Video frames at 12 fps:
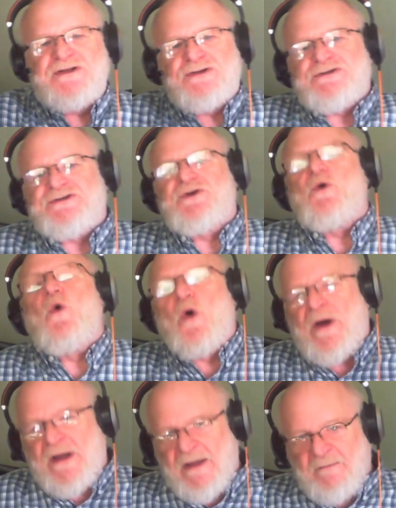in your
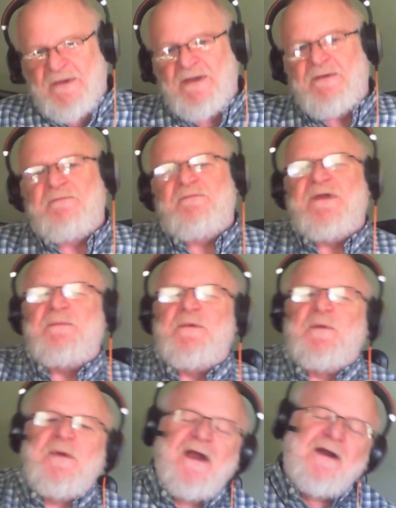scoring, be
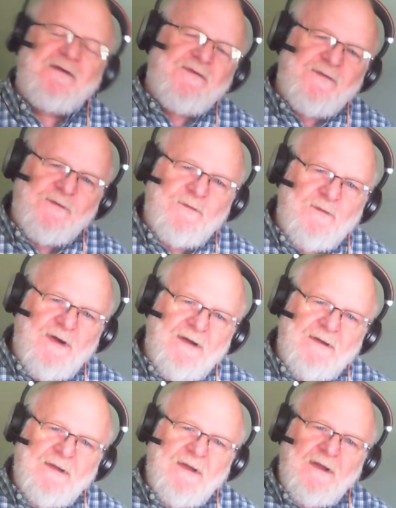prepared to
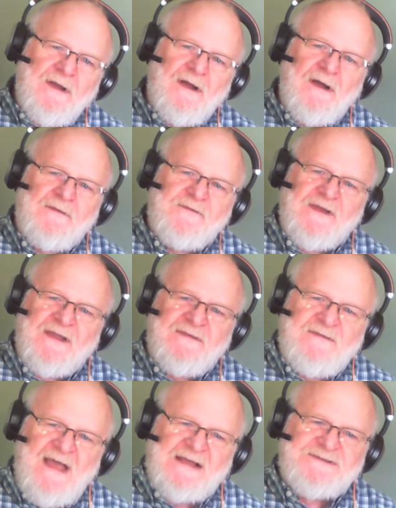
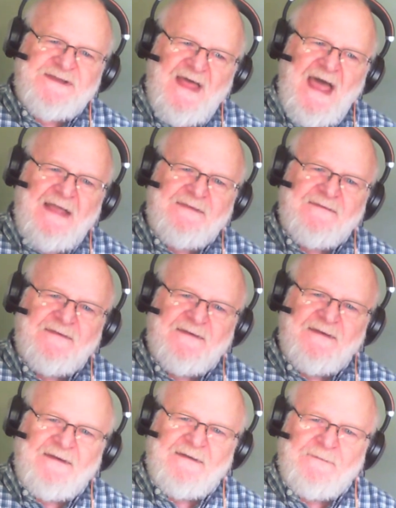contest that
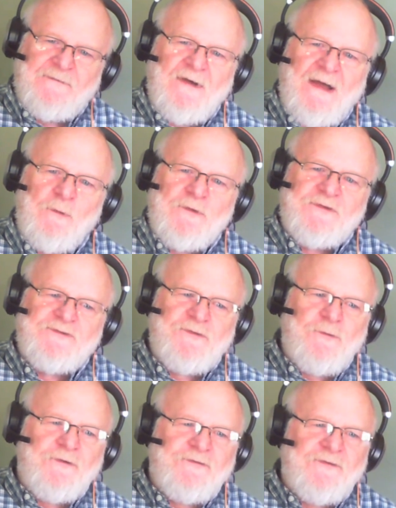when the
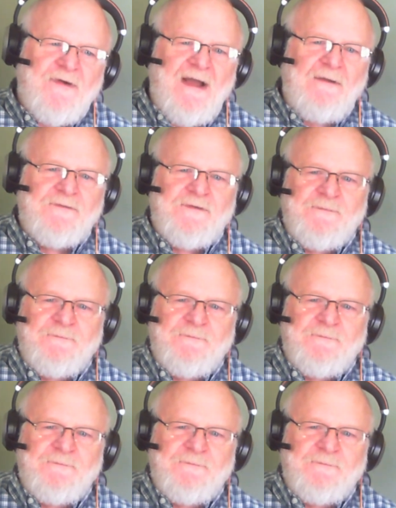scores are out.